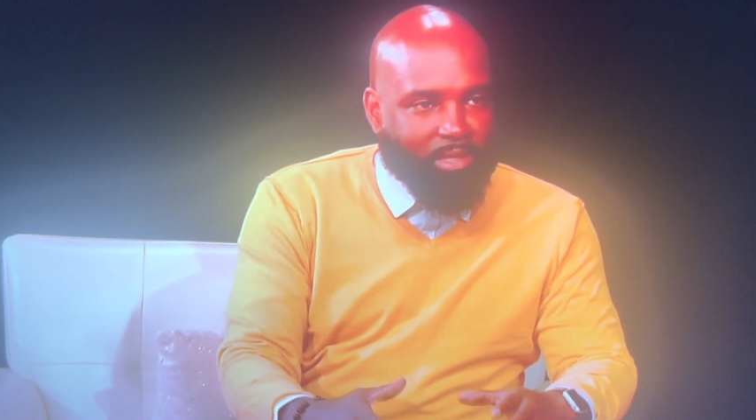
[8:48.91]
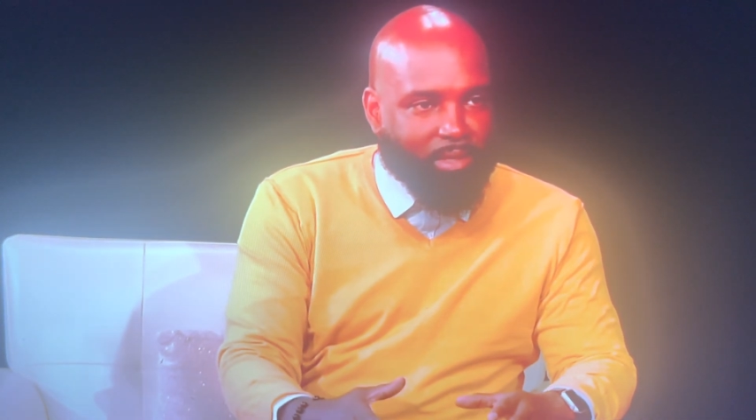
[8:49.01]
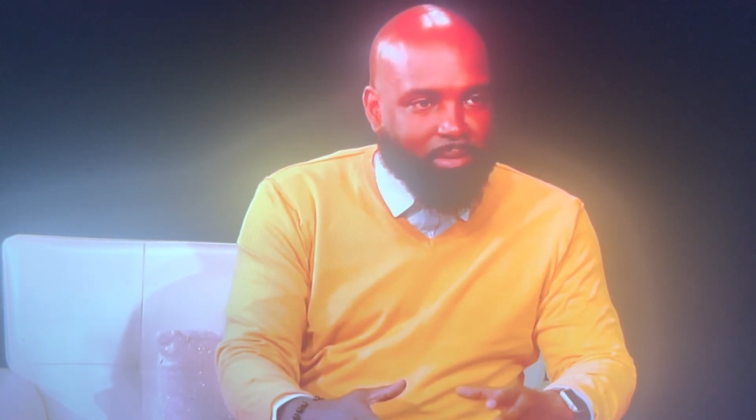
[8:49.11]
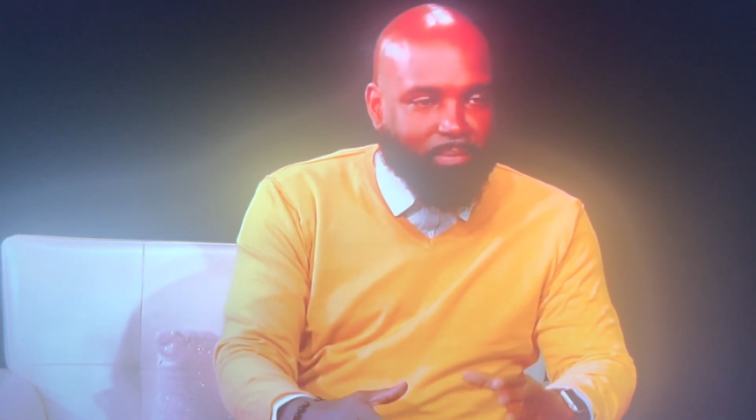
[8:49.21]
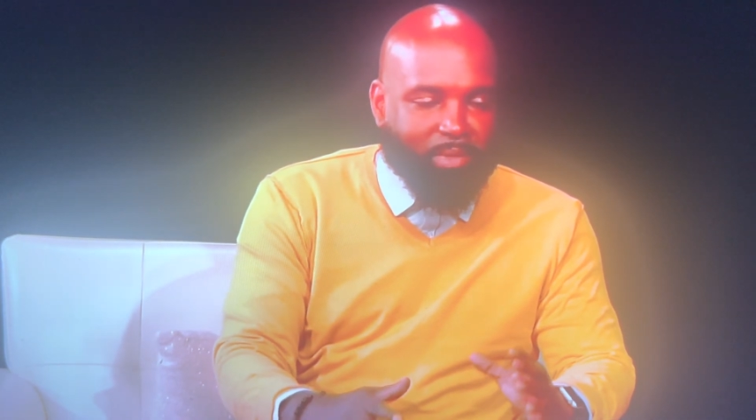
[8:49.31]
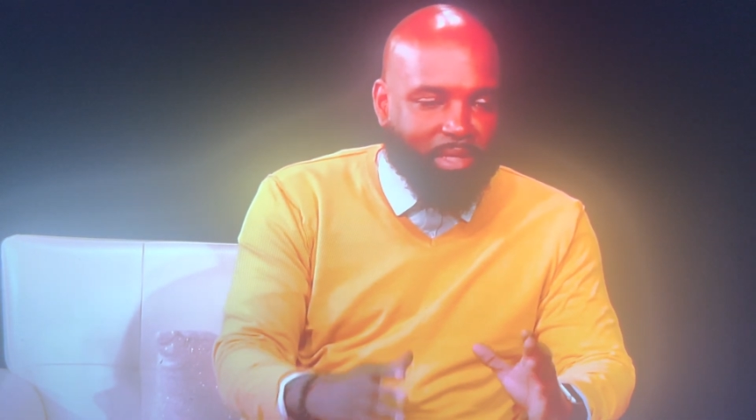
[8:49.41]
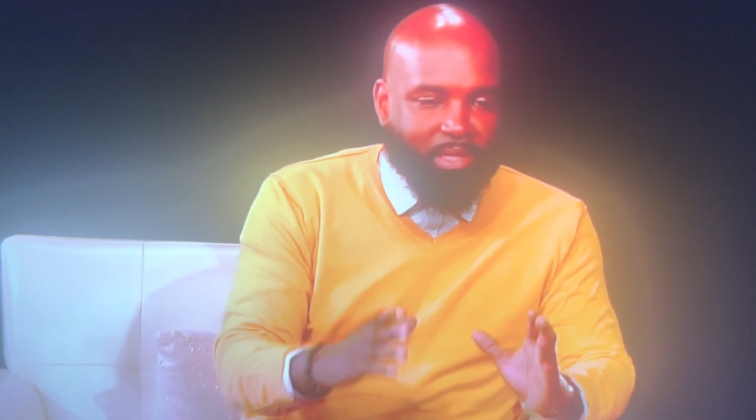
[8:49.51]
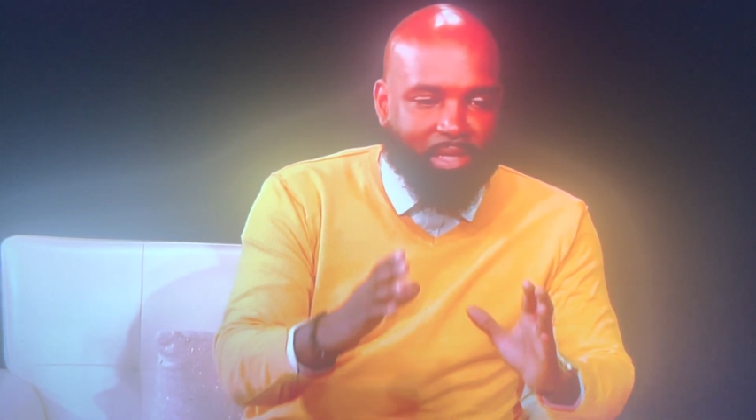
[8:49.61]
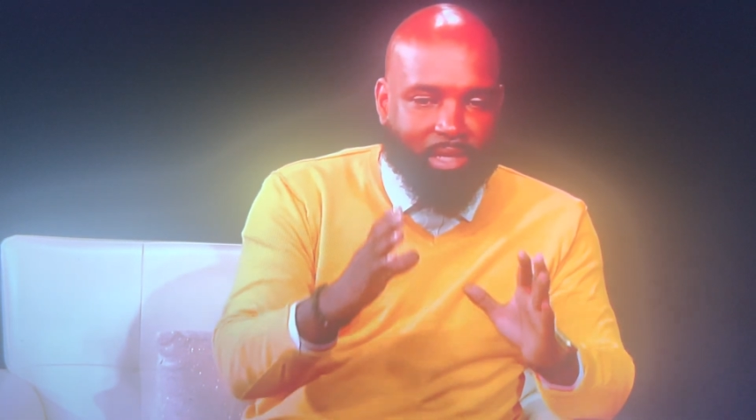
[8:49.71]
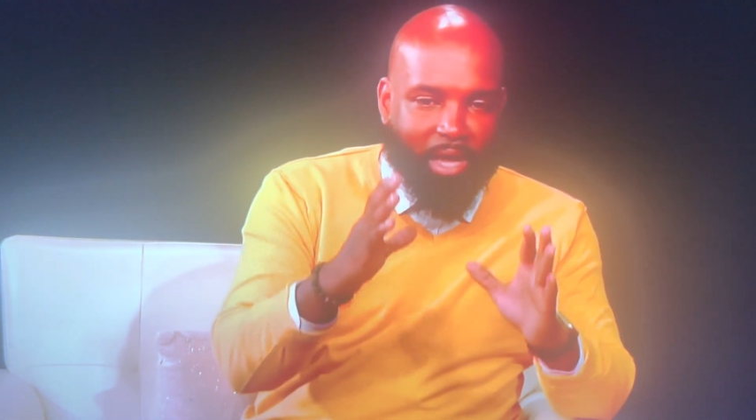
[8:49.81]
them
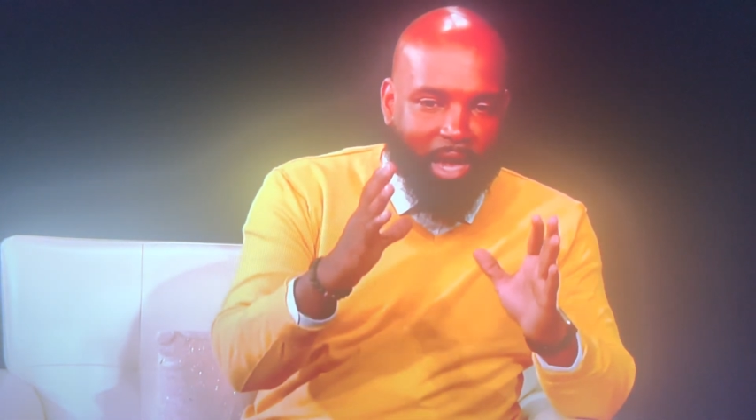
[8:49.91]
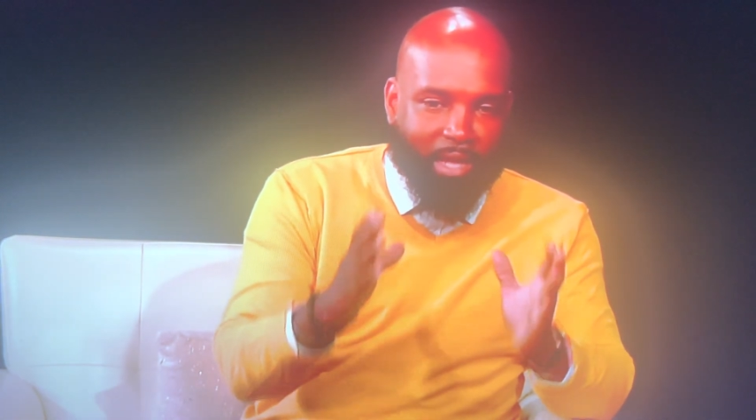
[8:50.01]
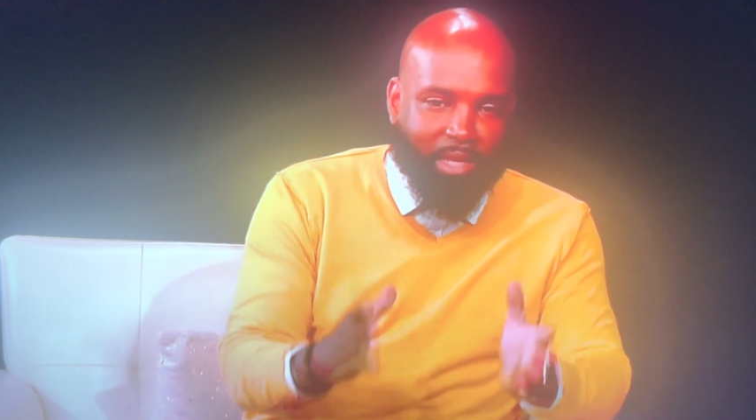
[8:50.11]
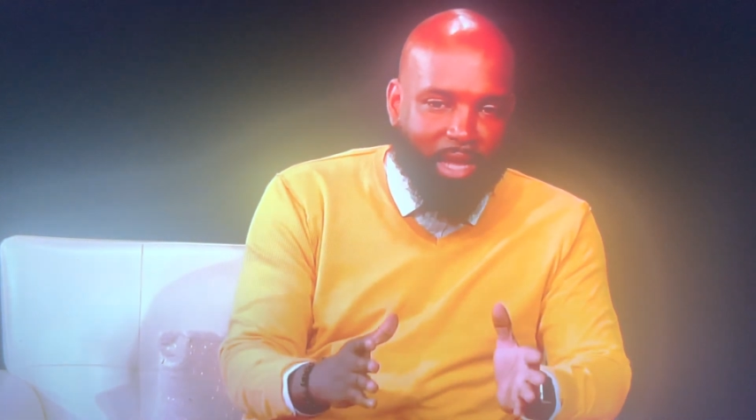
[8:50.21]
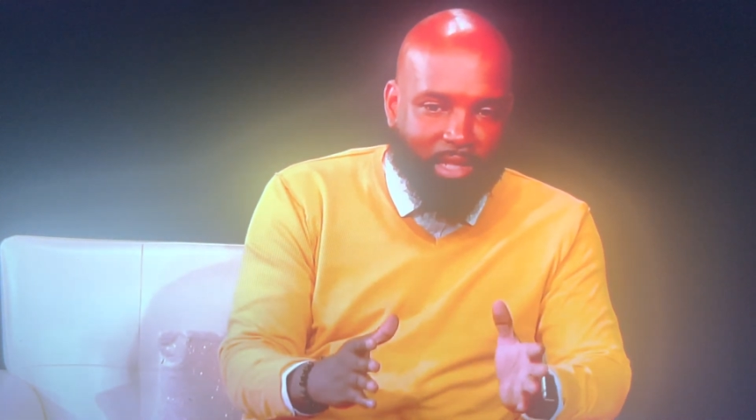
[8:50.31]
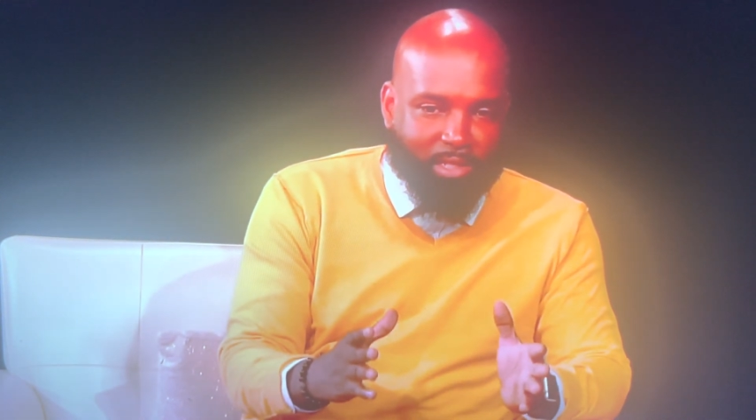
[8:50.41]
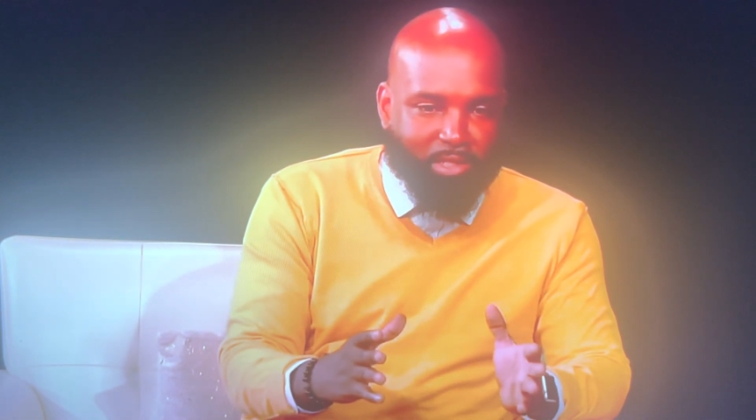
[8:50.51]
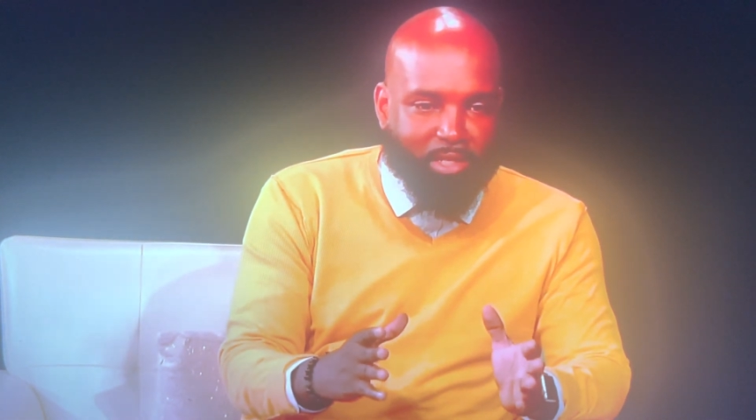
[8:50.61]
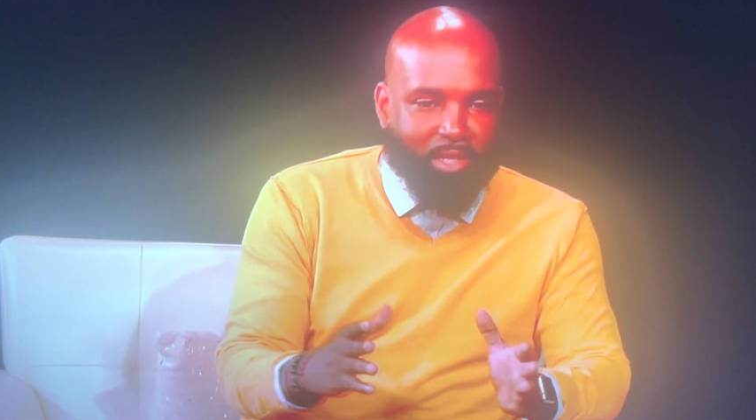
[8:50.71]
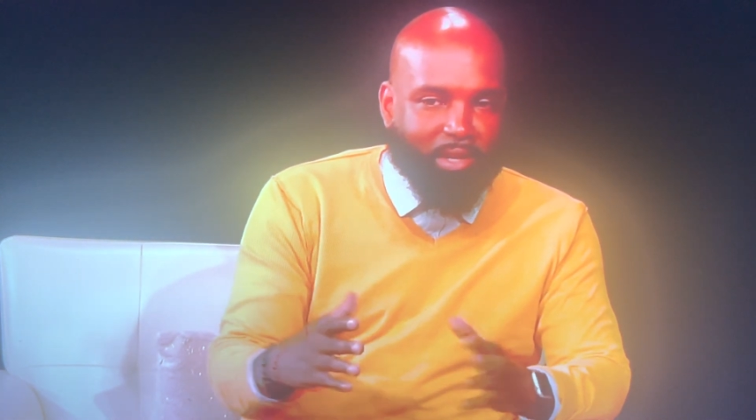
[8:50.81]
the
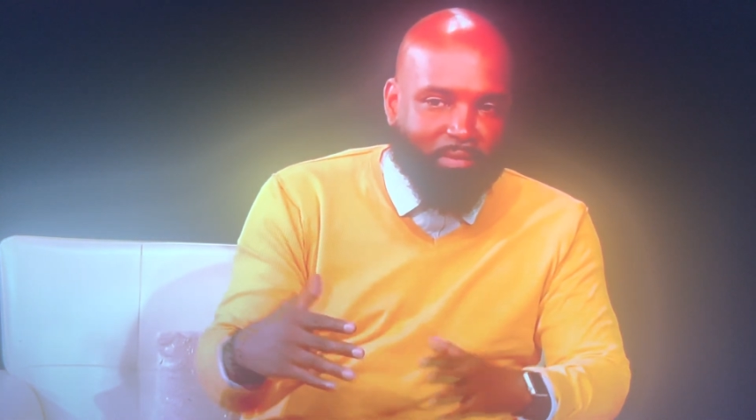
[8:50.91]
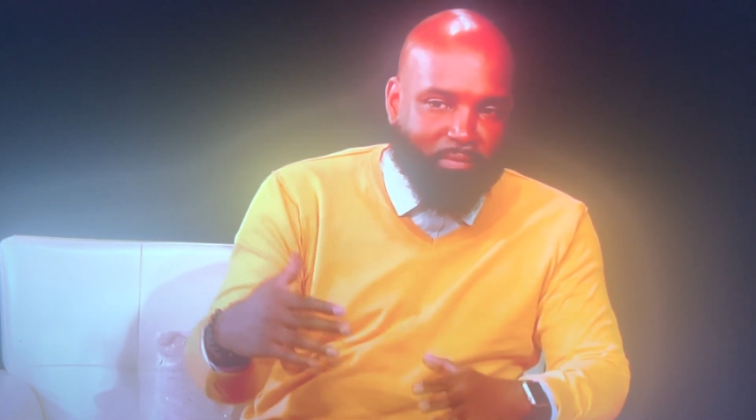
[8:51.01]
ideology